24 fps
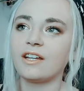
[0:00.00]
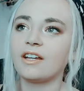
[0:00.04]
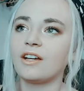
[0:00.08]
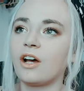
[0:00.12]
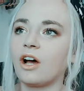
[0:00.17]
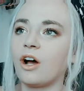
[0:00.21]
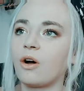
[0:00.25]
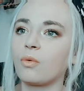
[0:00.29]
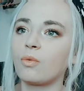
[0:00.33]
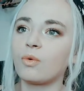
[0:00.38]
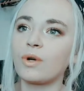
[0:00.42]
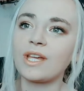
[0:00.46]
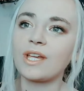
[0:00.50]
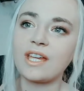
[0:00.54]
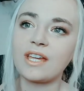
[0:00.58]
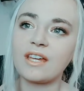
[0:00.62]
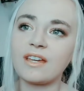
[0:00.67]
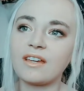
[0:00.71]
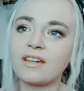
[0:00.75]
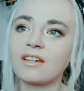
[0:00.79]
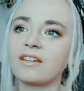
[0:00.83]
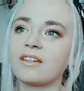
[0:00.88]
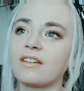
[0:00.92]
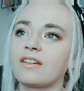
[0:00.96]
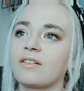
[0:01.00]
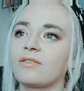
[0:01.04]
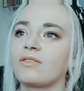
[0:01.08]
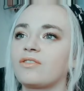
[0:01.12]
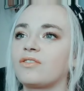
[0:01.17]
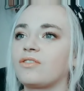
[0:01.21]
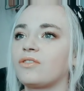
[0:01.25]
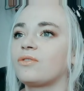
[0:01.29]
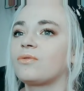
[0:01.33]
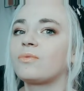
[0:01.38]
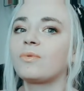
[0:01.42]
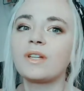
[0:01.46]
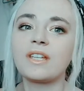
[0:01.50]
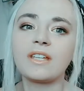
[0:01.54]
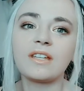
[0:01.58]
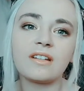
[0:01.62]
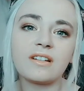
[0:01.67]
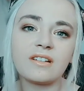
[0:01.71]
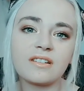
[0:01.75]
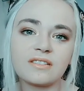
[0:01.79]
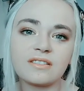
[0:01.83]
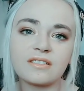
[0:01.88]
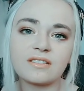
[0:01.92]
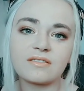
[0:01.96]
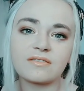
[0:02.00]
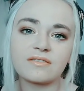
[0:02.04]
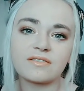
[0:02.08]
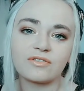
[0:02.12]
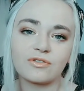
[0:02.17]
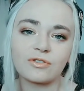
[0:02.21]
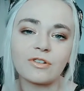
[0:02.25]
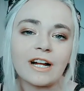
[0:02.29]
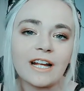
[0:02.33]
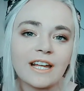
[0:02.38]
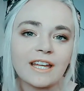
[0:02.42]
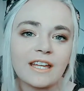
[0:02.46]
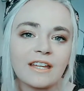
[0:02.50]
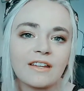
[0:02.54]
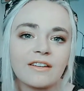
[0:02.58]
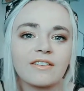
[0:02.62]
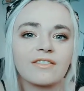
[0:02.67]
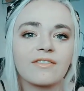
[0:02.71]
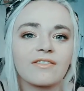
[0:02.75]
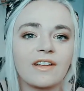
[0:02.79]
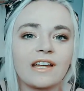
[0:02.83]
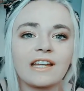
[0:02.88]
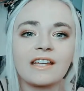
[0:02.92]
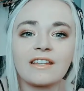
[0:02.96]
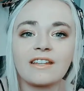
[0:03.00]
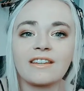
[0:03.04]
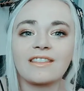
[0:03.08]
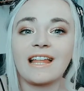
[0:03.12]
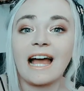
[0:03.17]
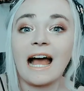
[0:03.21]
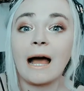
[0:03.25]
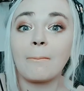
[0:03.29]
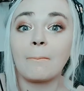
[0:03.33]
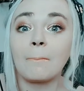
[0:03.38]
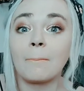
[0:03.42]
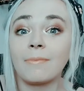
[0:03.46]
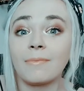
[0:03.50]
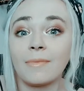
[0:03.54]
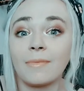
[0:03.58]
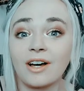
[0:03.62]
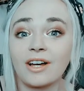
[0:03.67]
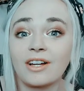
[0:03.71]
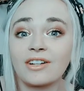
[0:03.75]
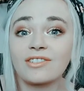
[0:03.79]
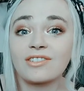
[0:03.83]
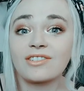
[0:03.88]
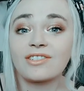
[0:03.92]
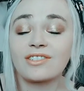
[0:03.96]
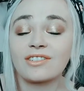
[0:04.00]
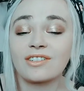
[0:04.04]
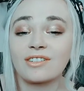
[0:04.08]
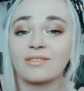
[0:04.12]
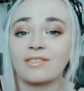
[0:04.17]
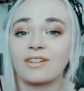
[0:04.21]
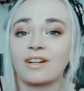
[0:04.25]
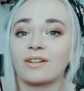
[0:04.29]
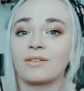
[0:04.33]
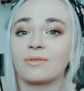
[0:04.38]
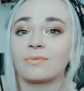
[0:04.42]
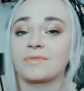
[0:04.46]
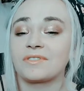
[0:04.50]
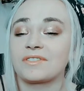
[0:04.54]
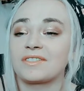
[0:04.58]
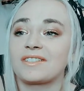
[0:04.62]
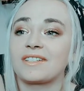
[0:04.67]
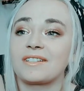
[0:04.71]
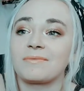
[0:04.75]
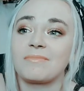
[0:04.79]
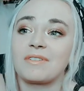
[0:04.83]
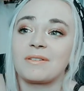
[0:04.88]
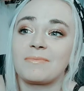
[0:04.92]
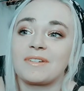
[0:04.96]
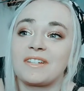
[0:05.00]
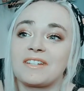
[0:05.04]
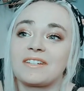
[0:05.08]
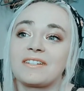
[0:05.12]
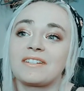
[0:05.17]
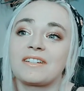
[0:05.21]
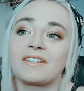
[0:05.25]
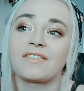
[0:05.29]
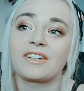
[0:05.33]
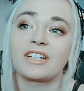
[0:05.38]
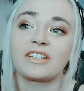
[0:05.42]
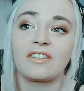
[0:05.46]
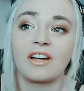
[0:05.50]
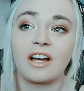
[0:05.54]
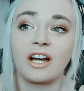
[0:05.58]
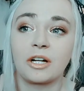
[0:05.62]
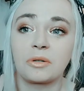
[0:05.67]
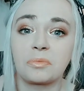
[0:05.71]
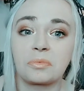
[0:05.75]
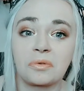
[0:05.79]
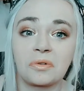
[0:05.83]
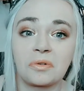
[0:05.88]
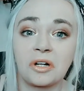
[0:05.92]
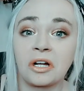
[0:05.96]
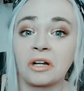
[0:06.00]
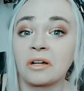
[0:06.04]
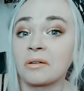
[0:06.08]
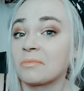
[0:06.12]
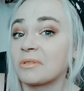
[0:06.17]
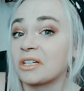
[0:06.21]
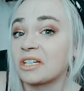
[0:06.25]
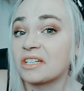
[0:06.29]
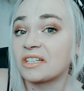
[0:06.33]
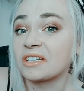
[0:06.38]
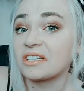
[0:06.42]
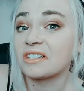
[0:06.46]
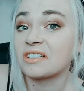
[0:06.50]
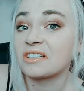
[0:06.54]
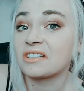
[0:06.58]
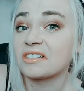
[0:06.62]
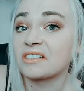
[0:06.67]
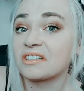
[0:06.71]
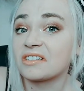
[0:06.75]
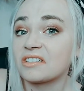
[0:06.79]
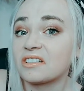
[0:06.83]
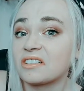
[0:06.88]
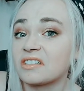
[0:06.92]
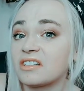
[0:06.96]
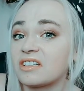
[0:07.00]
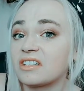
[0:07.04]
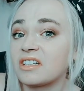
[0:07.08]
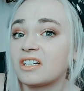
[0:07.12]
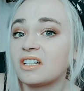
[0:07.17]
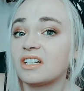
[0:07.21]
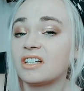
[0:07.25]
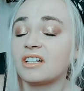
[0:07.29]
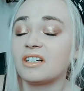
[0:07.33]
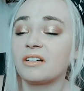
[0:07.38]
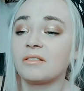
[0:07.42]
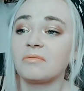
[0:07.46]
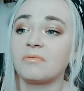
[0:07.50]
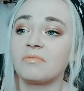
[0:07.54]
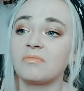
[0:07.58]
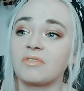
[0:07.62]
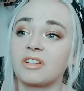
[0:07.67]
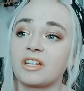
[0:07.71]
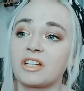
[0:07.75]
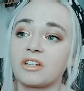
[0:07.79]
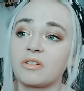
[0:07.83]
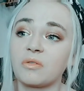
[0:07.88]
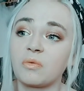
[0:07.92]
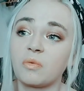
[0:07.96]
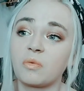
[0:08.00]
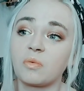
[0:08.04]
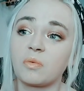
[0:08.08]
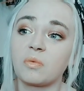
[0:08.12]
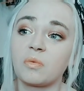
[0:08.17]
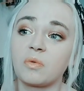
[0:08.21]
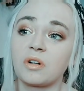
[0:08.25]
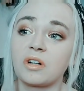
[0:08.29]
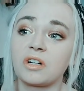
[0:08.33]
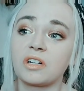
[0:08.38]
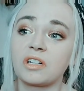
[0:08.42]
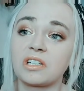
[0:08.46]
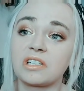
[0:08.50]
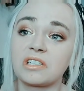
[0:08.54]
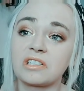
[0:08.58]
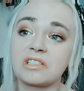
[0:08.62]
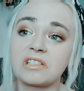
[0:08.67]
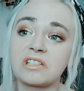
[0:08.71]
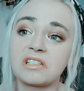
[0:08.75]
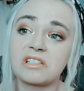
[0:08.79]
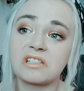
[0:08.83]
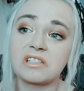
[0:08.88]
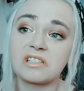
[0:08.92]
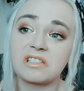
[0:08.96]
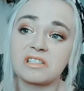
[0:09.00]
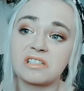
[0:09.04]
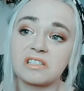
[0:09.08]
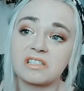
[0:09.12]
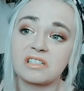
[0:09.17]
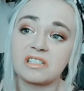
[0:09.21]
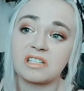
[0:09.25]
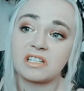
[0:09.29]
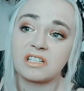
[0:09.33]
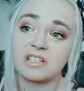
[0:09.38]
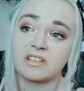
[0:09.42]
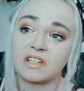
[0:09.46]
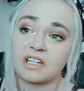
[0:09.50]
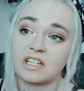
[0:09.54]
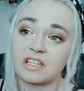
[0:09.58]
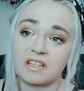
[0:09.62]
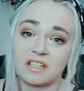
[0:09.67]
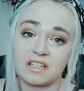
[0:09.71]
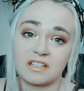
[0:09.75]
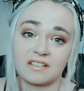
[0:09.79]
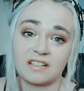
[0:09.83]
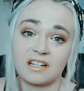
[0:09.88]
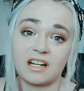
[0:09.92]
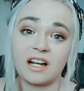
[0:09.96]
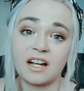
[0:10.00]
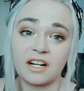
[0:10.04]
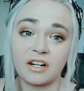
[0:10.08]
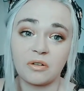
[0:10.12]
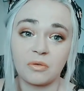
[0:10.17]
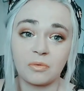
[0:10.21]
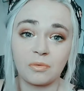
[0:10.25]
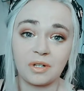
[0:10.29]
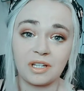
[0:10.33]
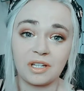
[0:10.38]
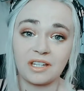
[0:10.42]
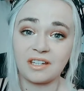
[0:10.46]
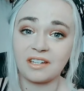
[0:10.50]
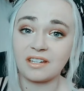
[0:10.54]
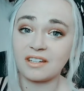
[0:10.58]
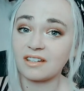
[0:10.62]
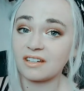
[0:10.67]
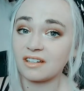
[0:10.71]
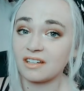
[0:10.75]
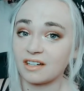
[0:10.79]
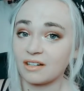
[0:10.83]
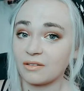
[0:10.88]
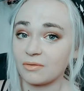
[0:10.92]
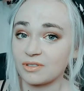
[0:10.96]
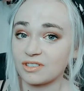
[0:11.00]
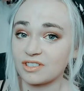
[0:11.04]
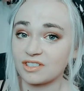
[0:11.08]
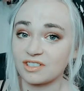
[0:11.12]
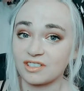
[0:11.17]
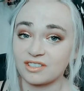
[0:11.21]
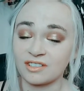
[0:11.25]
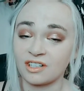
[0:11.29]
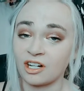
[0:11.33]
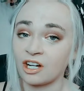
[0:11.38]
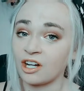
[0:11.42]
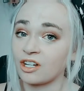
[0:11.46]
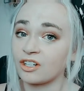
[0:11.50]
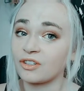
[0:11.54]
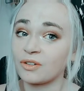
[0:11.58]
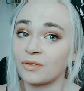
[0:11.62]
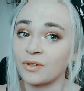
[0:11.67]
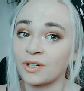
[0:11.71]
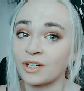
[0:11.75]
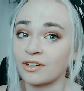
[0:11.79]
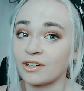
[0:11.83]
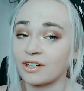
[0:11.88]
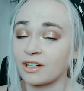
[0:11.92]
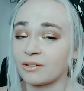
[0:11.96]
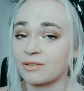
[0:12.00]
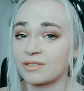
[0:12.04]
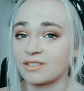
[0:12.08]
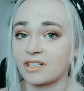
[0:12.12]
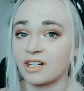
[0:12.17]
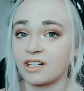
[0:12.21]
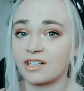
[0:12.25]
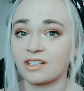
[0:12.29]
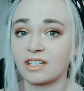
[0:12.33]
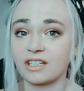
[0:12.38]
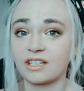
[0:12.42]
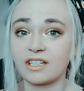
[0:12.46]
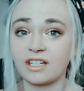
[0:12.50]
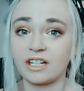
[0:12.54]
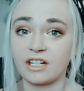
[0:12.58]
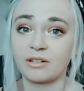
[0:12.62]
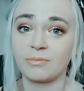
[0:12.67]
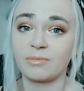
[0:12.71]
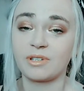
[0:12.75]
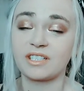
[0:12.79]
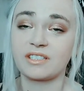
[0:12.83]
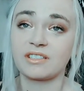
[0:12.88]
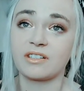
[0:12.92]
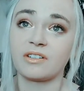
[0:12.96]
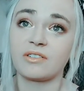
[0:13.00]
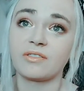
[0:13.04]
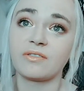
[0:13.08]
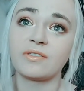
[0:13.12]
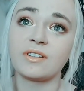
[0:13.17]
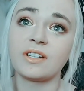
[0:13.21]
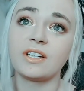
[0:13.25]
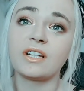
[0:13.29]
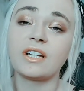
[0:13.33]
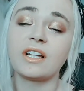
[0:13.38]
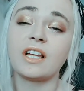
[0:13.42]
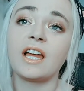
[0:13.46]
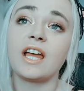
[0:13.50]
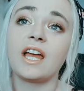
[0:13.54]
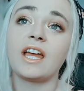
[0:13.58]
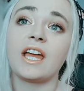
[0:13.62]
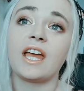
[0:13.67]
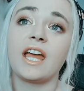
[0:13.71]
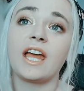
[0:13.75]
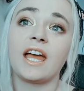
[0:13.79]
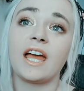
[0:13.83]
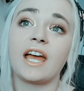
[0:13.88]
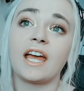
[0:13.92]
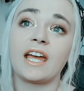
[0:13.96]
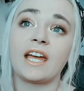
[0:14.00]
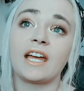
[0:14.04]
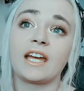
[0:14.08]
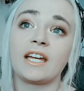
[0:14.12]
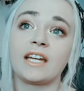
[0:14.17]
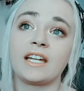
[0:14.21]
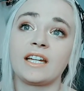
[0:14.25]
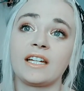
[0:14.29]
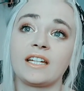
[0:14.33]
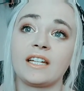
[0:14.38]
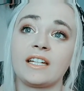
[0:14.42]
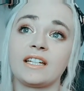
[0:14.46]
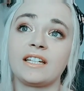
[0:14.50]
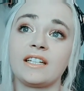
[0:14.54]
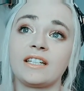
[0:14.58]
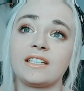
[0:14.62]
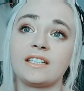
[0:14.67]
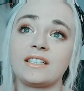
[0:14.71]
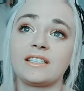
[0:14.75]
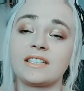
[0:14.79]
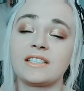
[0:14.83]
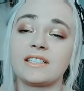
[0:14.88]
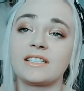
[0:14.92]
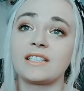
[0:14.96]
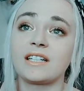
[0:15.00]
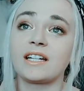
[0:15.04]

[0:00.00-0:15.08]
a week, uh, two weeks straight, like that much. I was maybe eating like top ramen like once in like the entire week. I was just not doing good. I was not taking care of myself. And